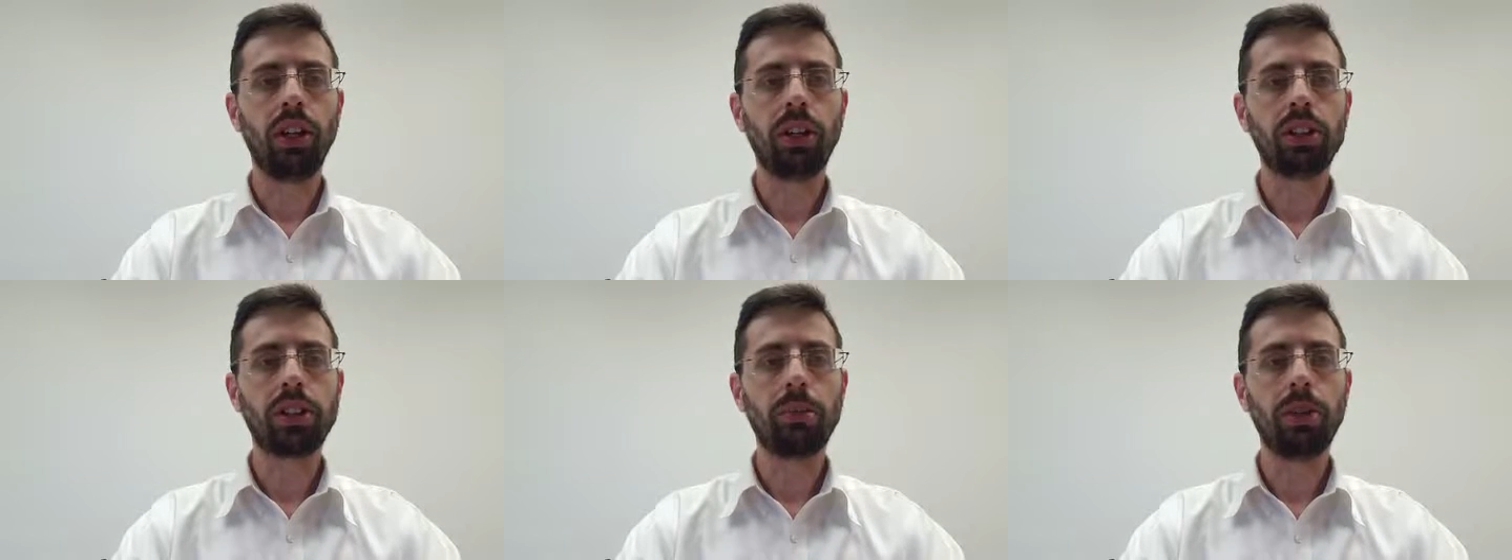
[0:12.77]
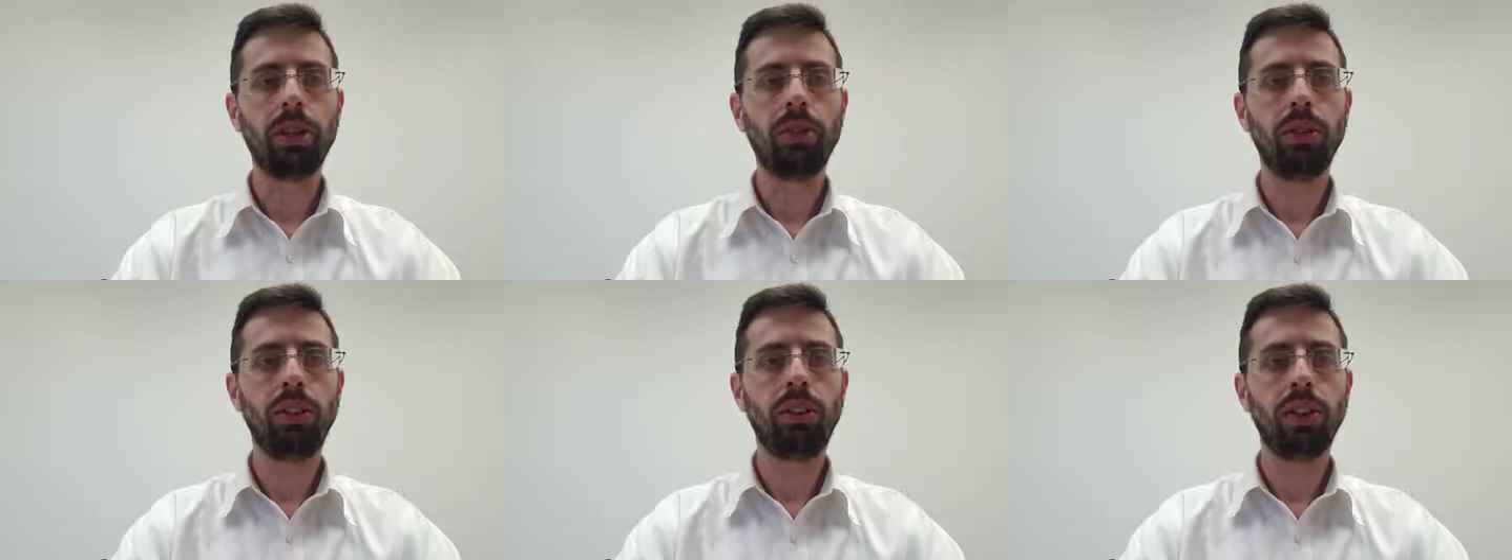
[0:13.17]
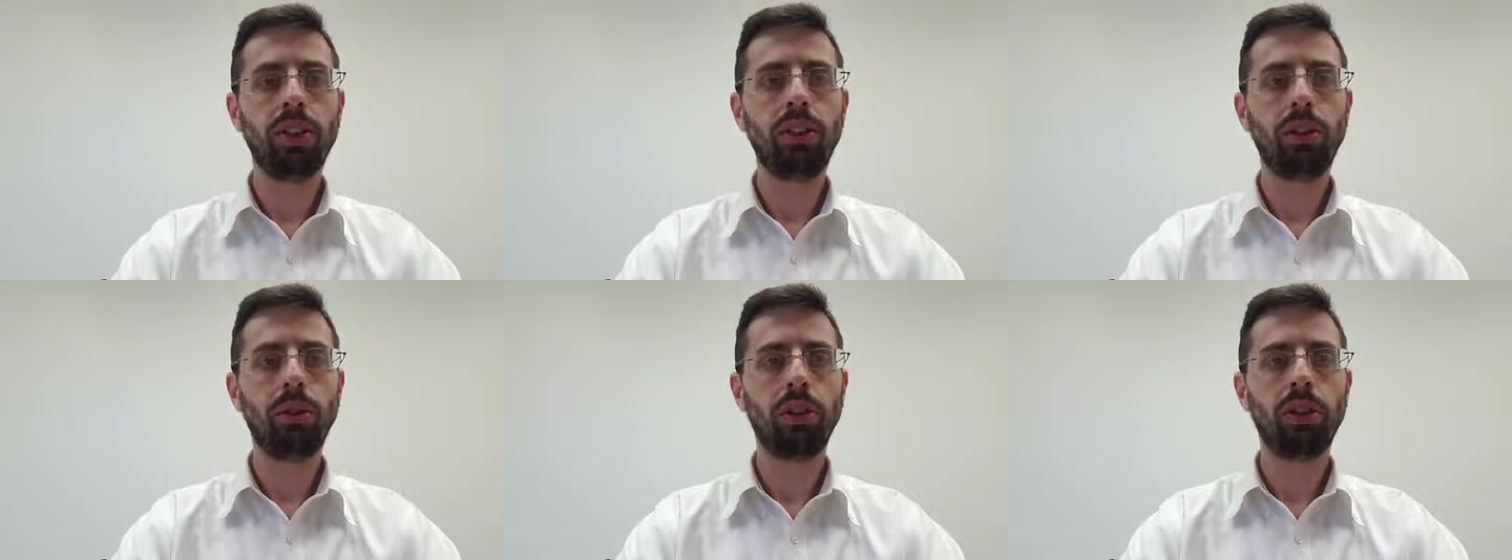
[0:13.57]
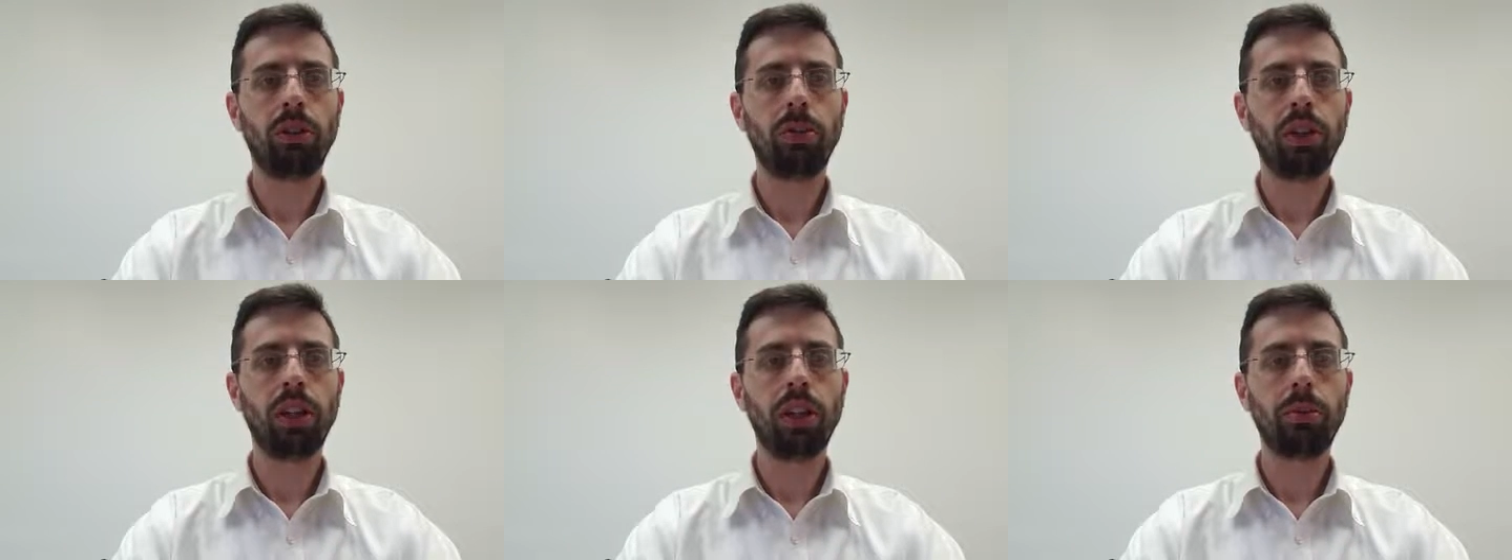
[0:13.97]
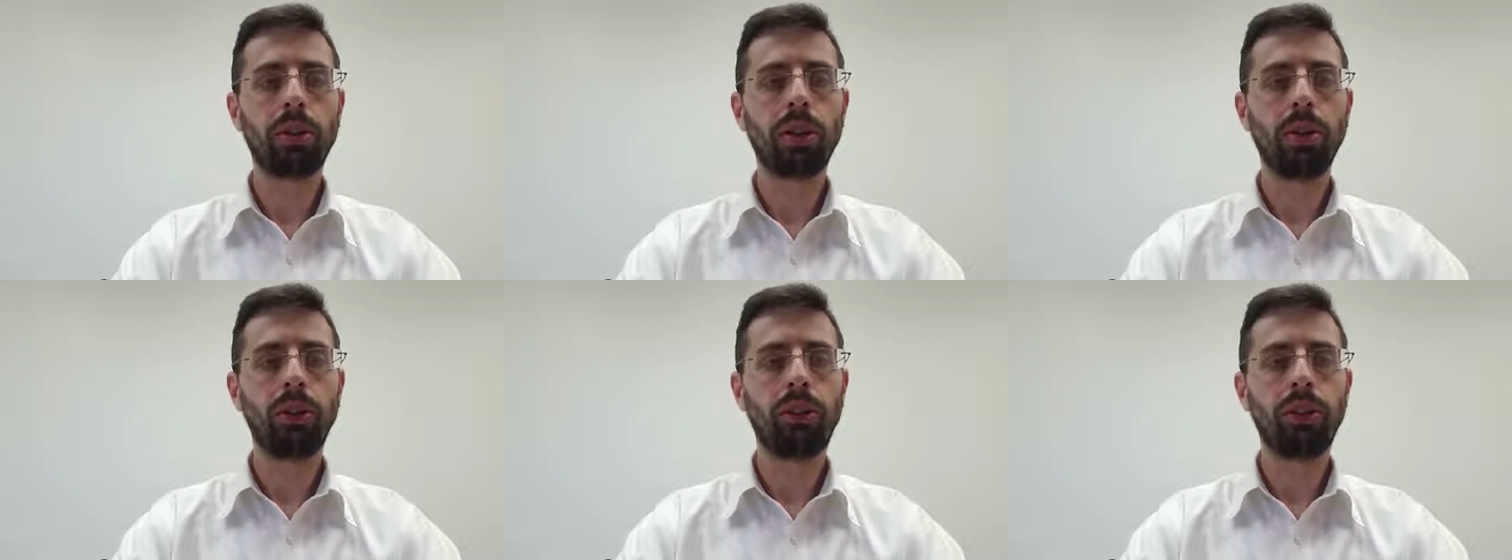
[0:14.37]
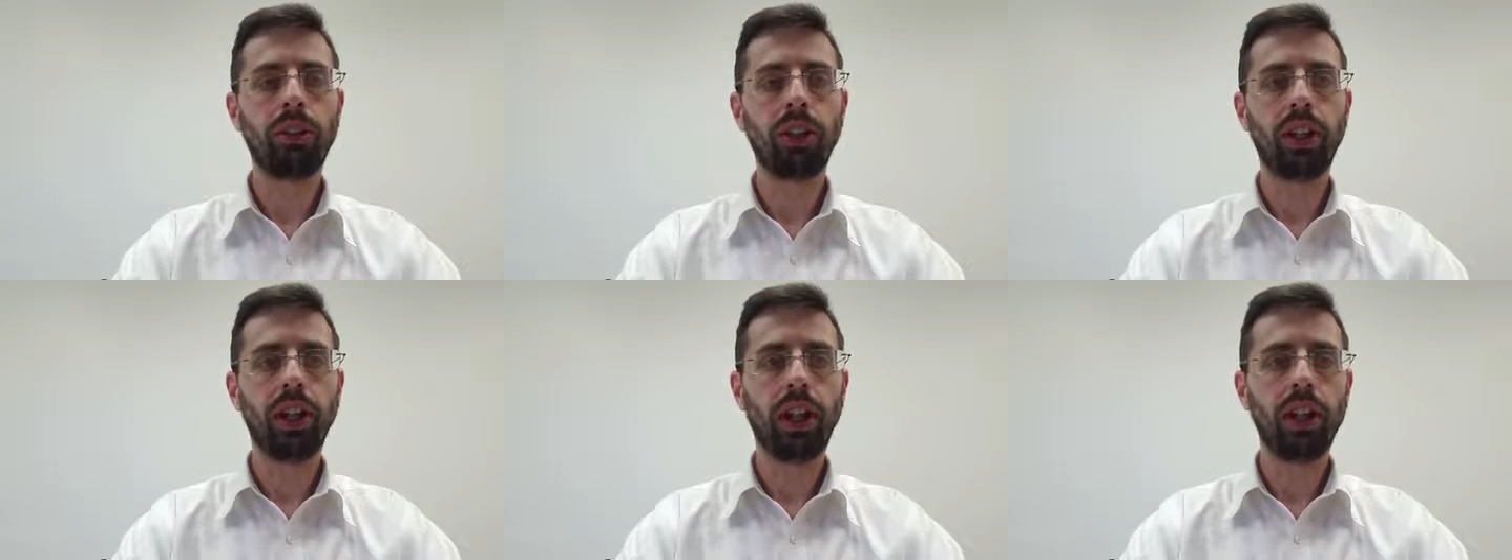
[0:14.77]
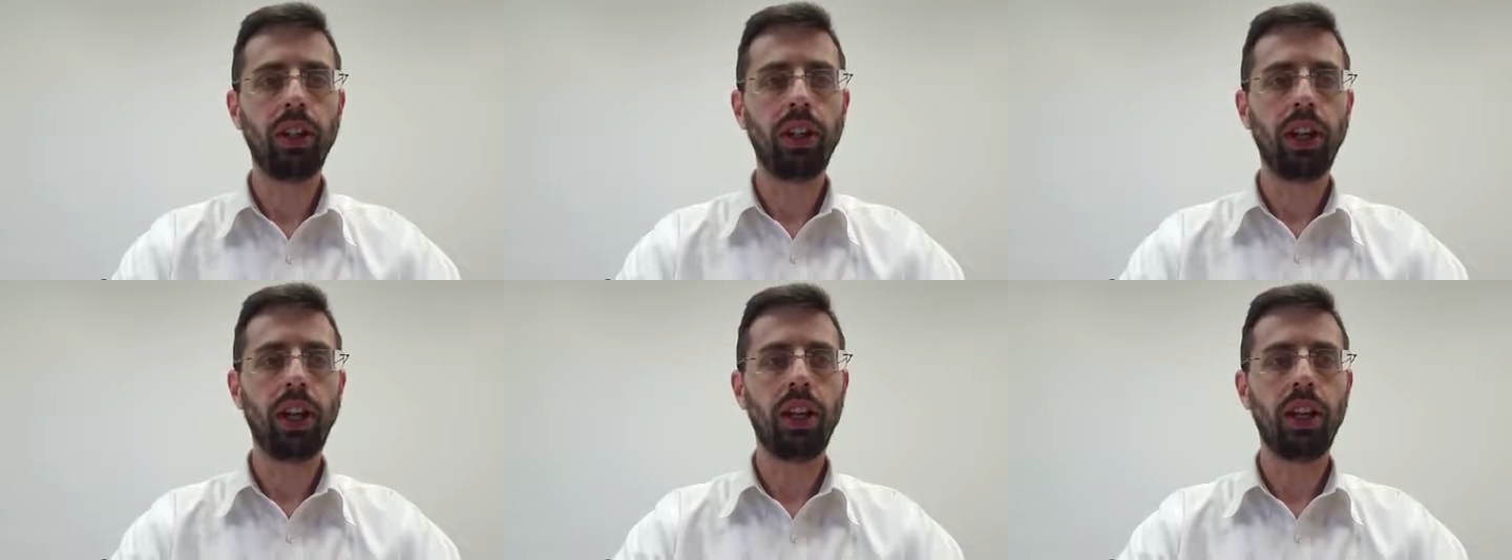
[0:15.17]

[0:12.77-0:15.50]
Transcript: It is somebody who decides he wants to become closer to God